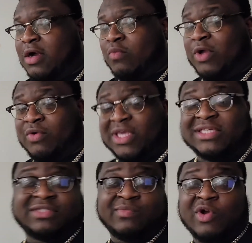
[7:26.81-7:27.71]
We're gonna
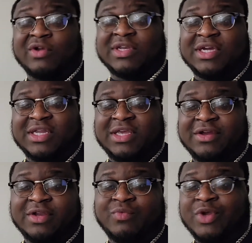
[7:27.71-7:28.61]
get some work done
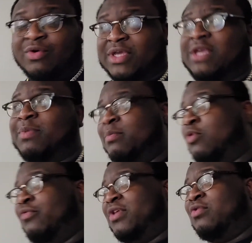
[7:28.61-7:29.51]
here, and then we're gonna keep it
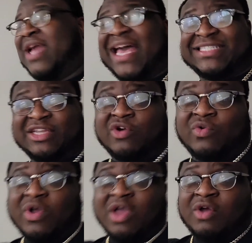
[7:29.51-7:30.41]
moving. You guys
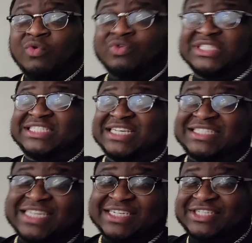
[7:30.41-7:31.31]
know we was
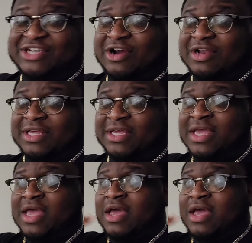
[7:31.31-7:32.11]
just in Charlotte.